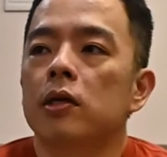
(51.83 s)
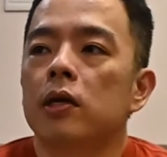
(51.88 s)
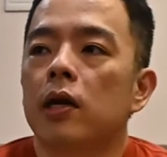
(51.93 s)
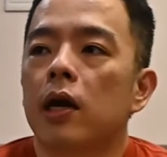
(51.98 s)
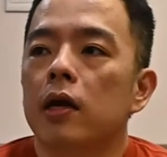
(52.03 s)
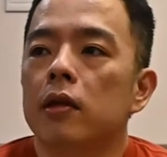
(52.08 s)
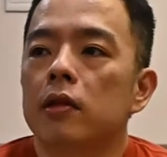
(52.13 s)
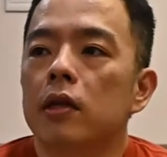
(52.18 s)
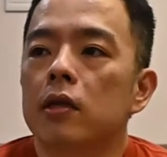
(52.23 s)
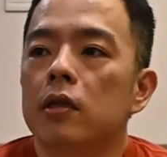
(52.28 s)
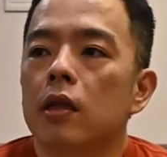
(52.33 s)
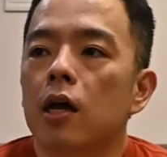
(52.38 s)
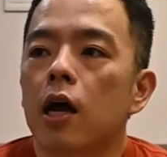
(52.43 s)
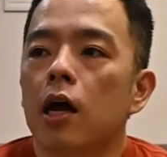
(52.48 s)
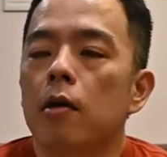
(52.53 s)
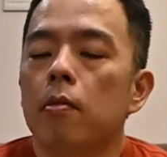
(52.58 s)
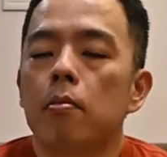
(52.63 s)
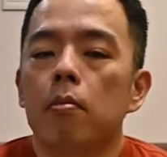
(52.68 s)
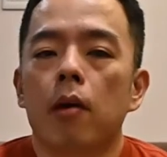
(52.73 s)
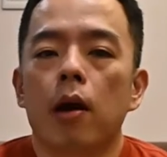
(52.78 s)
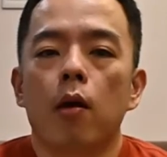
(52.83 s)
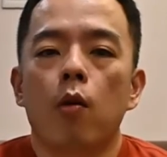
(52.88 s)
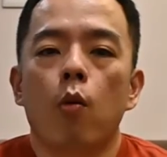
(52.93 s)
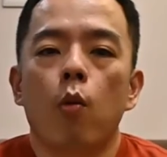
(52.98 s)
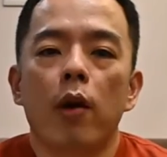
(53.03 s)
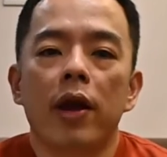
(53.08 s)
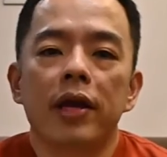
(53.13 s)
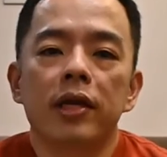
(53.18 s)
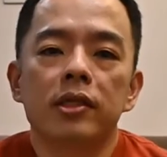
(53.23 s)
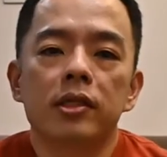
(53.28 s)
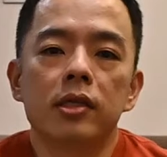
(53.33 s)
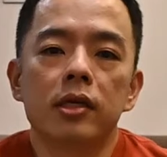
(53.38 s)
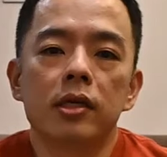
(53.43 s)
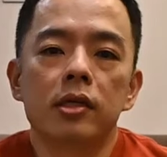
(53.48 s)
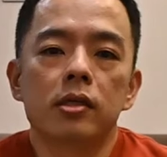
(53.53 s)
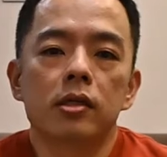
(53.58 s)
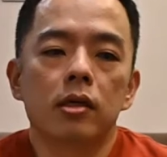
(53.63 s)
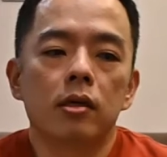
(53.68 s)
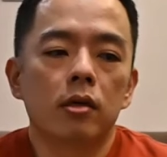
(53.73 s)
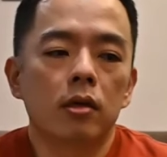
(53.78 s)
And that time my waist
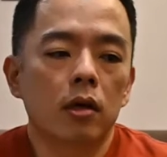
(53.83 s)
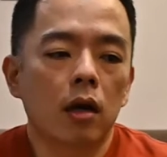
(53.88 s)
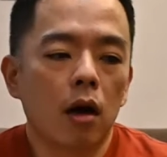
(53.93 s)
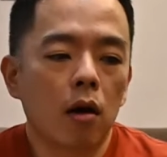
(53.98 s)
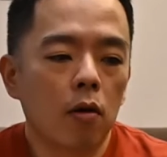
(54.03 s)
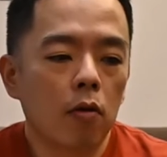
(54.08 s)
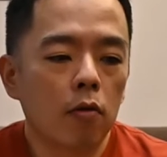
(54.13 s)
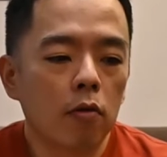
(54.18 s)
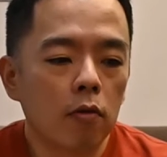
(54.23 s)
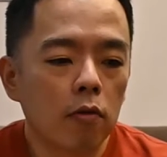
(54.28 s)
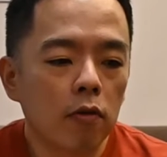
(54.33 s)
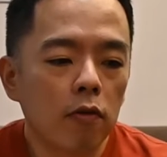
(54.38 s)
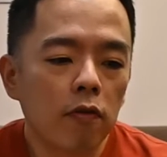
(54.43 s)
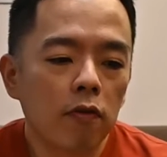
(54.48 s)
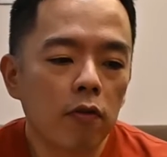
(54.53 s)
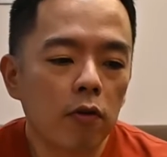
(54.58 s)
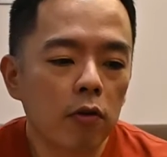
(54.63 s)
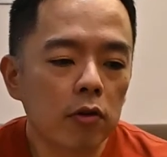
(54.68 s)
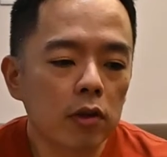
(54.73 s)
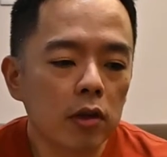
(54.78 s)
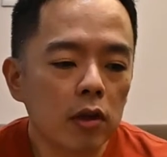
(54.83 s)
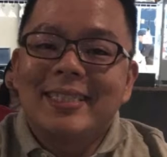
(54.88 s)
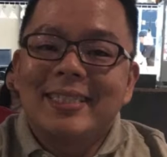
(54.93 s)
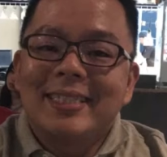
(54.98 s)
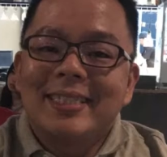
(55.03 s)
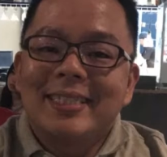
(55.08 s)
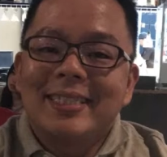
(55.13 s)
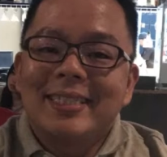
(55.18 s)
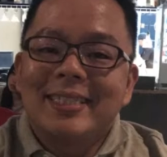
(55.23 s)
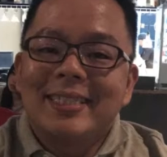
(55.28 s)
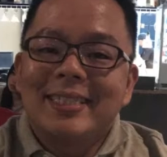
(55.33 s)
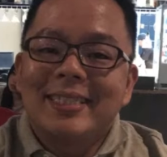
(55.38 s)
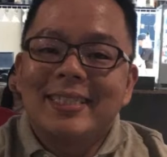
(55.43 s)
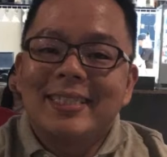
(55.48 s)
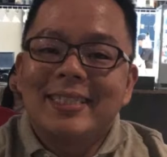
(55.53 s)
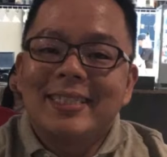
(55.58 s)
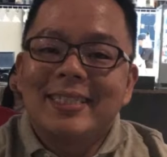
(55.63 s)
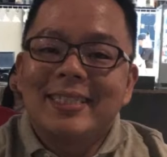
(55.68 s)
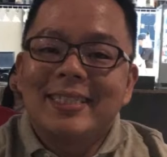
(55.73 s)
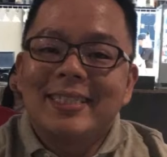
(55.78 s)
is around 44
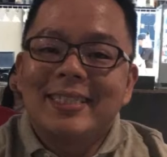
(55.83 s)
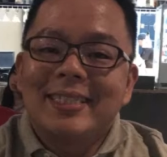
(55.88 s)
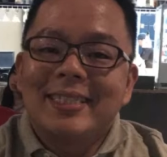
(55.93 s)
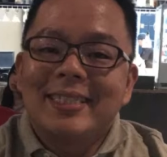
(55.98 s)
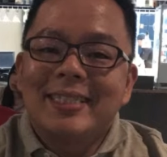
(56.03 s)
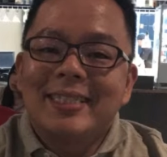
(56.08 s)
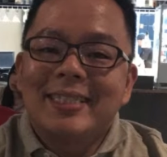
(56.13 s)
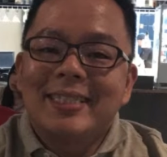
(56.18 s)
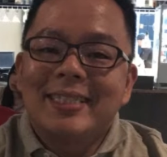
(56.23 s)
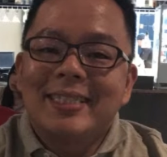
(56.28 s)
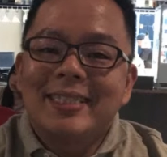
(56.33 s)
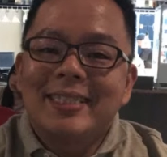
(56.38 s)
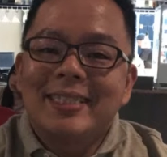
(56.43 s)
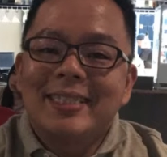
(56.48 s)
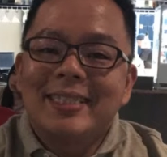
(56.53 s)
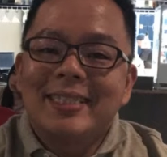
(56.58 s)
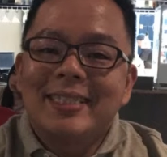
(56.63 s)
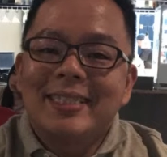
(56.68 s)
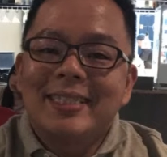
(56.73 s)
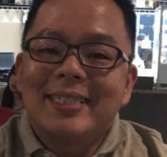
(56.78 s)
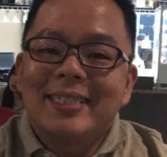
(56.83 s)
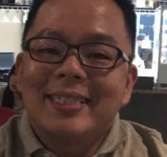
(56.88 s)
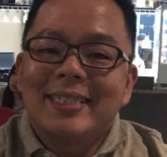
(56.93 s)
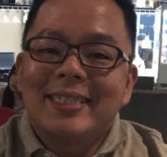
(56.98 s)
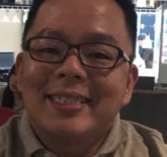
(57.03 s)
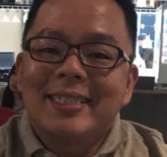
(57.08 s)
to 46 inches.